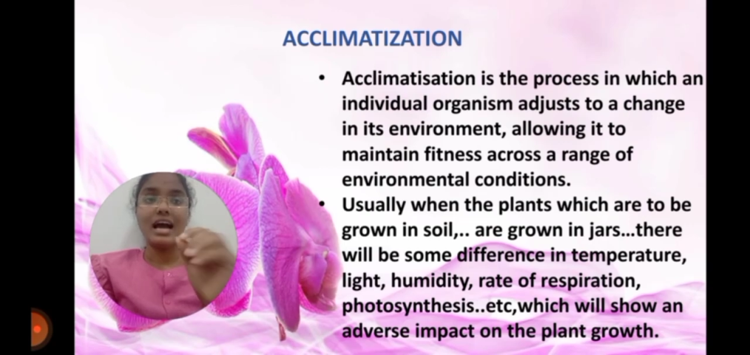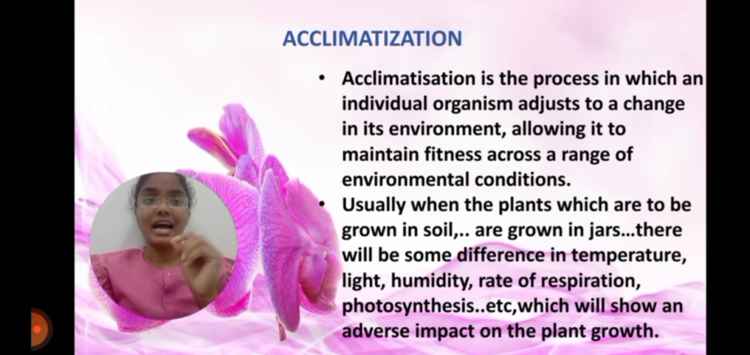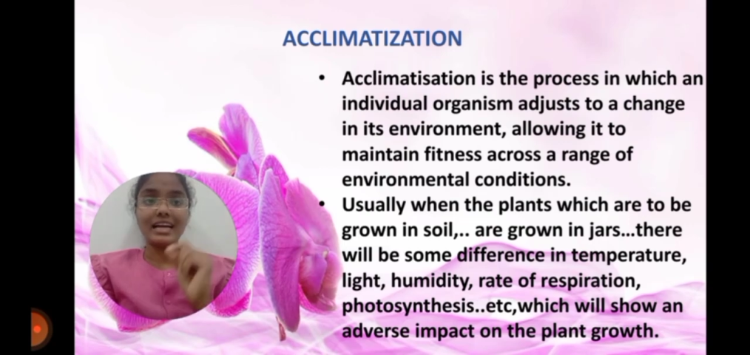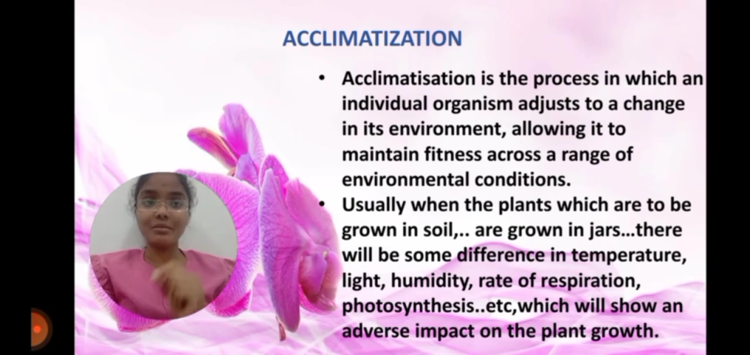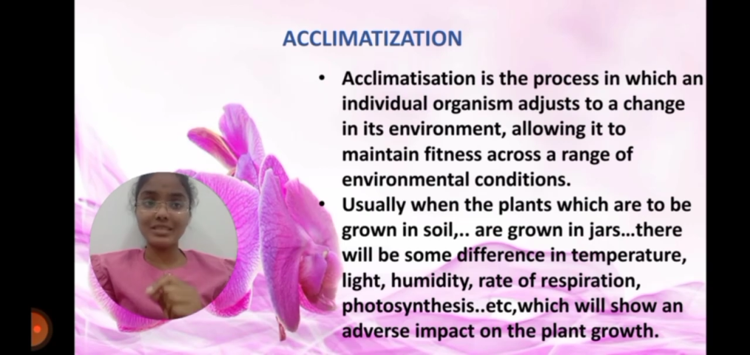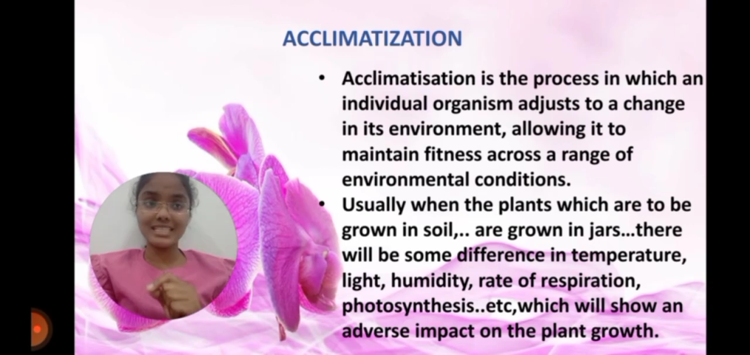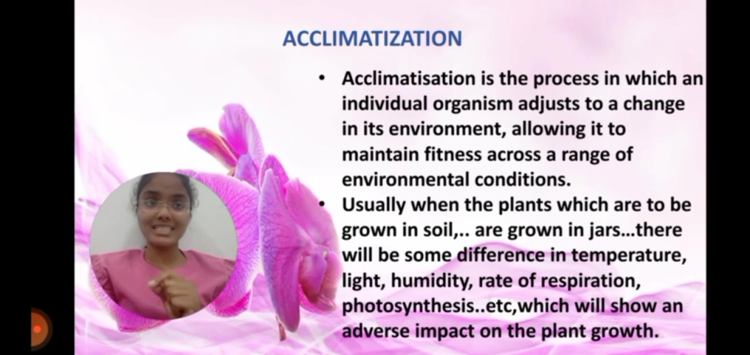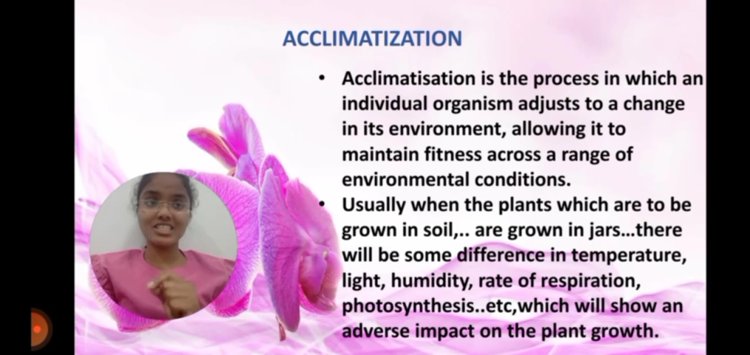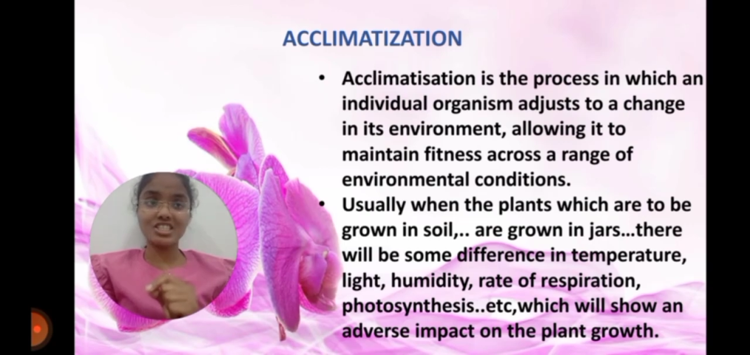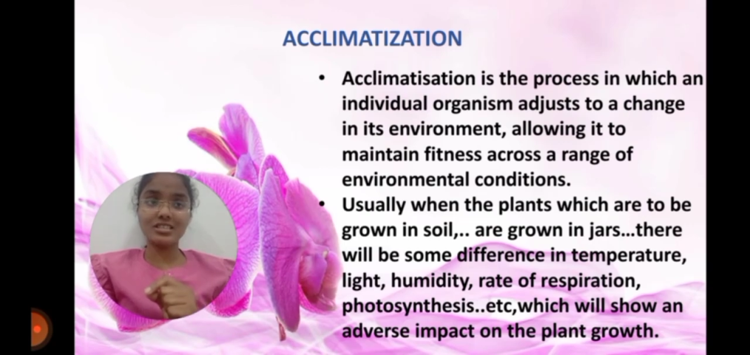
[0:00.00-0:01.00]

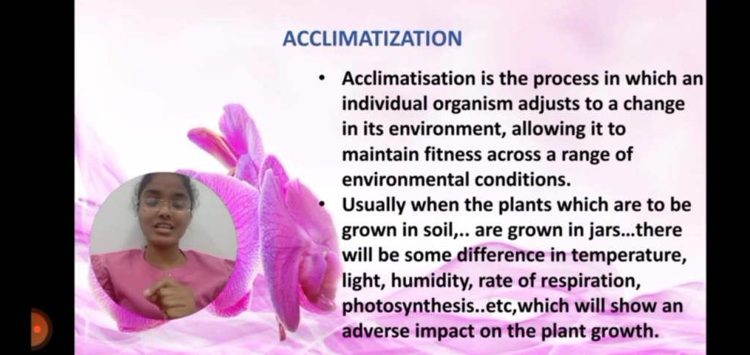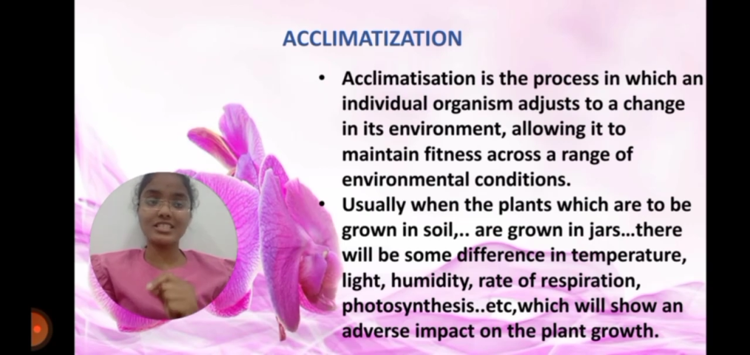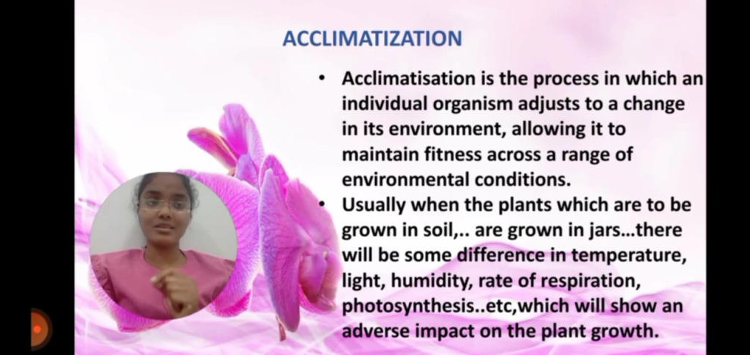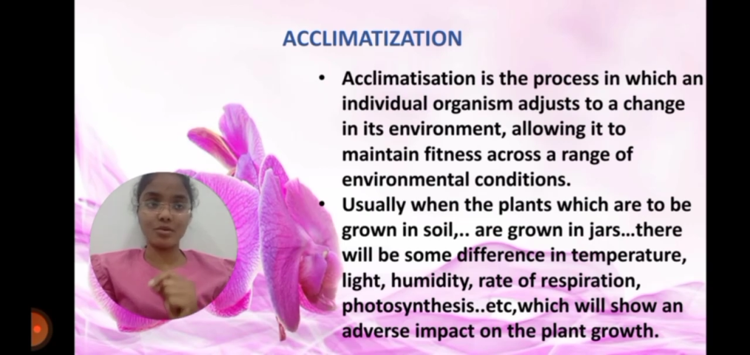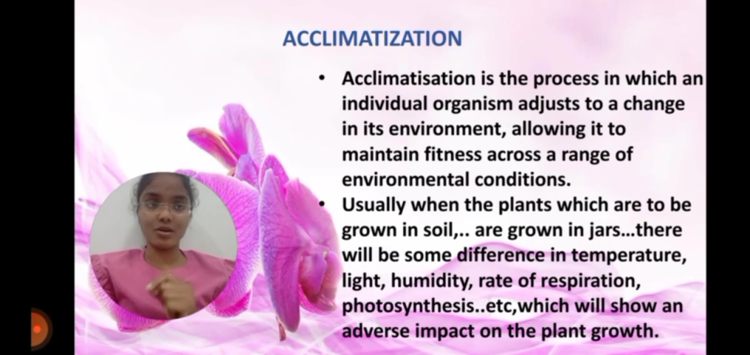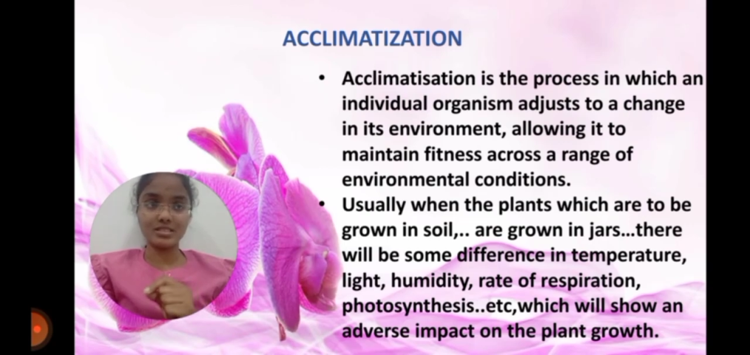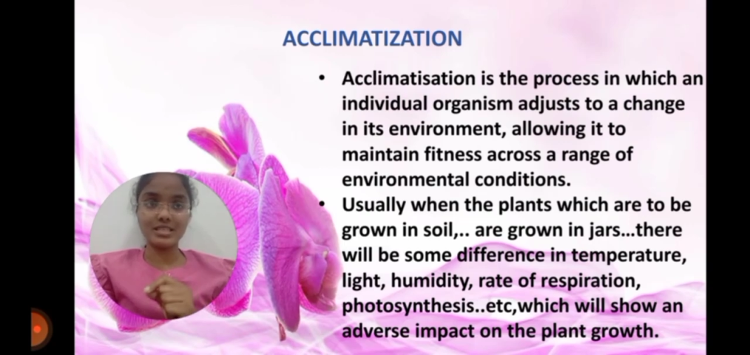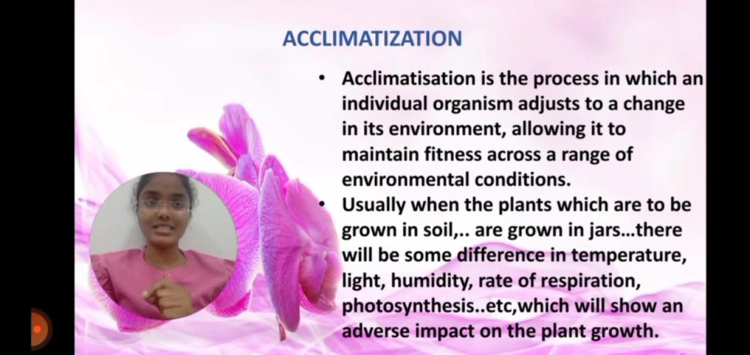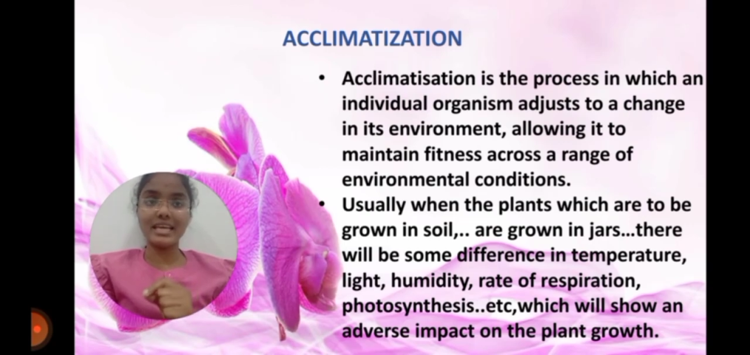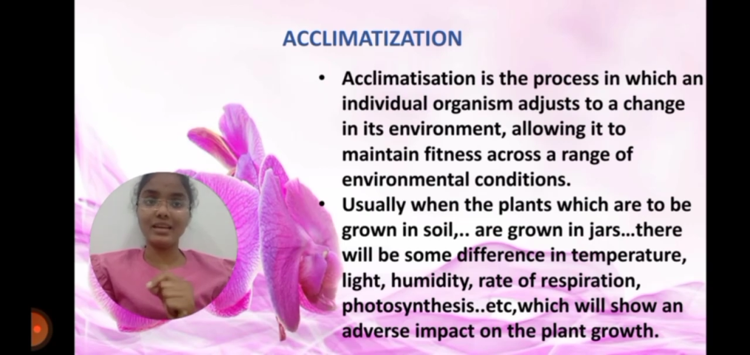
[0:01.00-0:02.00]
Acclimatization is a
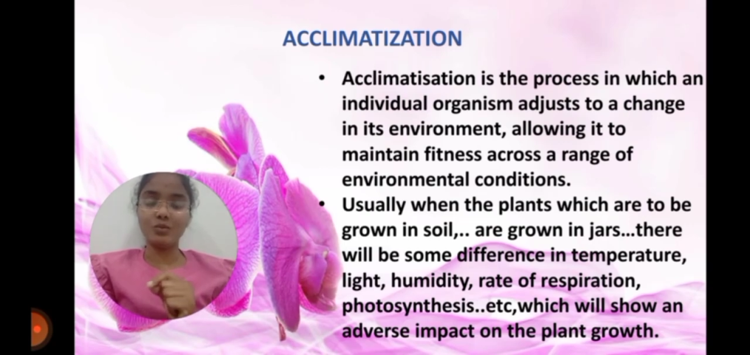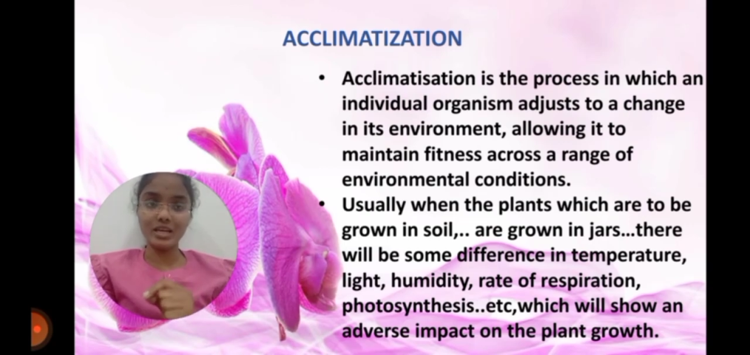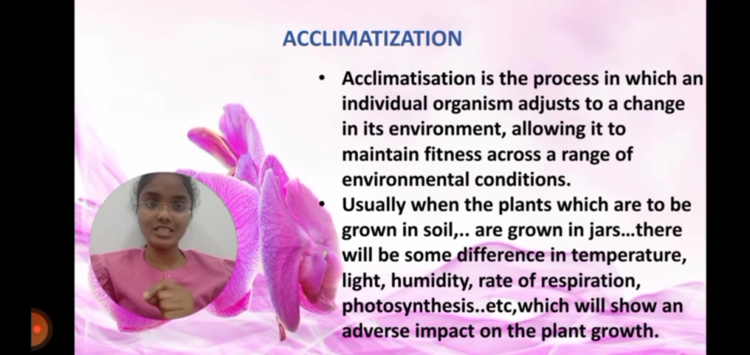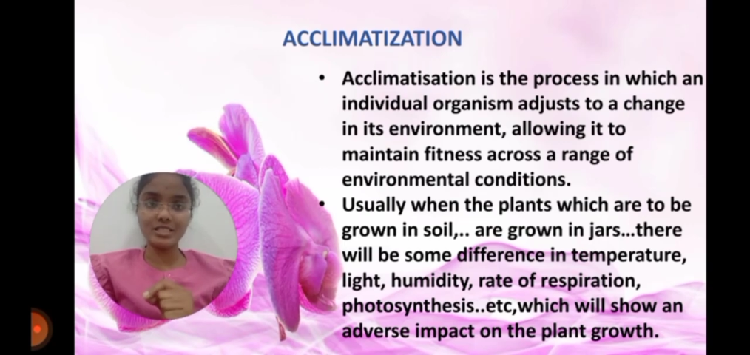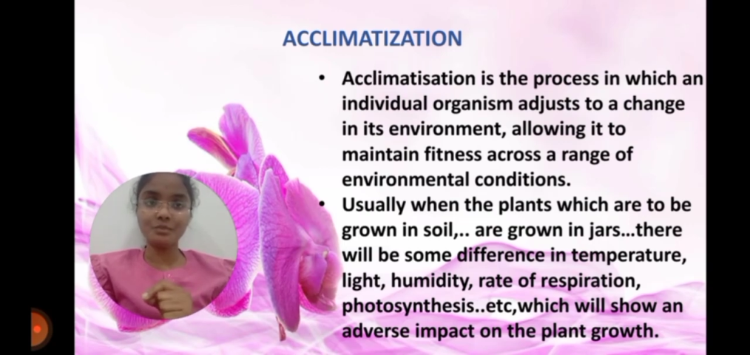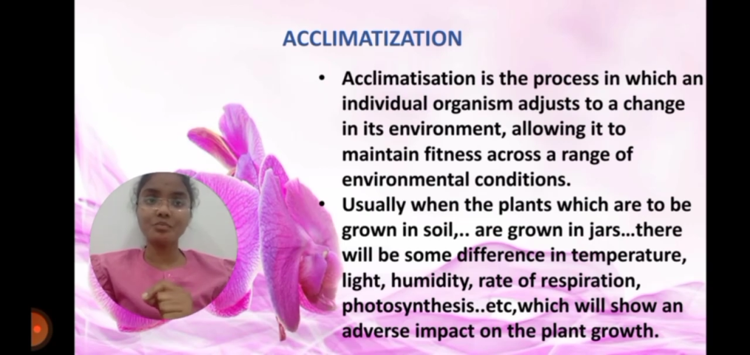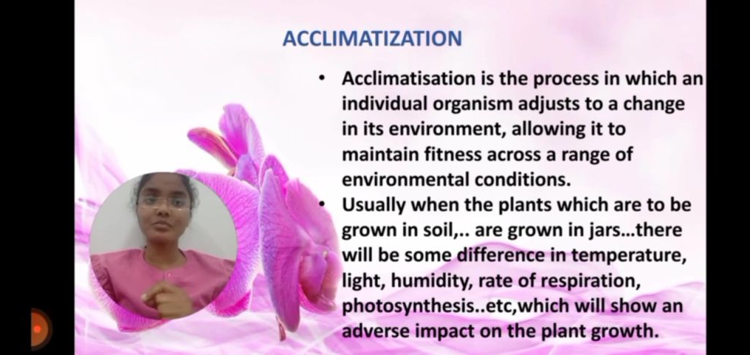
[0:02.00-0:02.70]
process in which